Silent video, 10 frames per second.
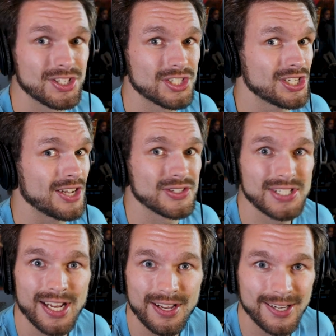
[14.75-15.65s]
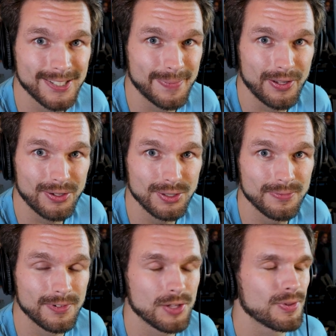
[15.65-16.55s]
Such an outstanding acapella
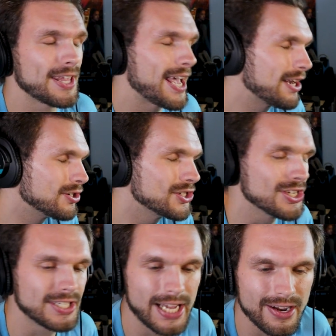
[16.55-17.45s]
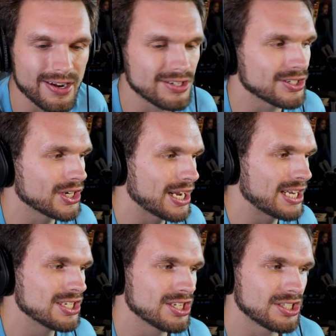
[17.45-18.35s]
group filled with energy, character,
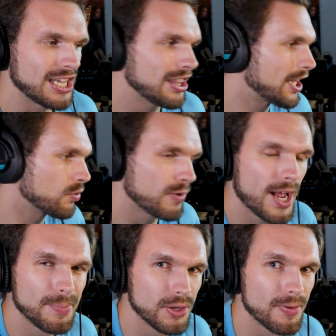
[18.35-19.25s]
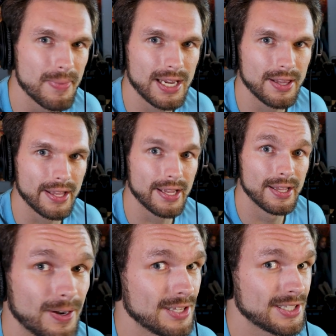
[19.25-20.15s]
and just they, they grab you
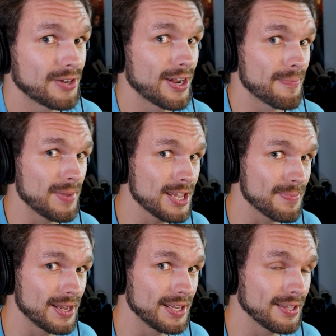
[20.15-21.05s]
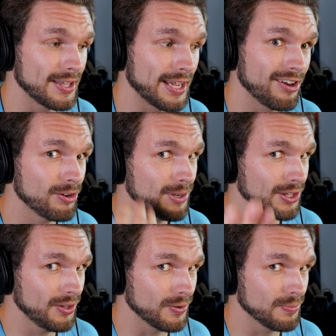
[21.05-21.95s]
immediately. Or at least they grab me immediately. I don't know about
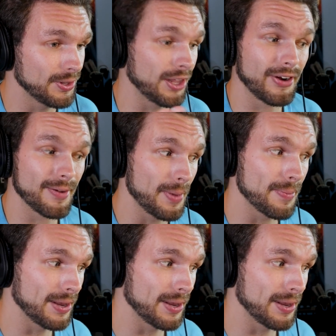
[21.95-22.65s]
you, but they grab me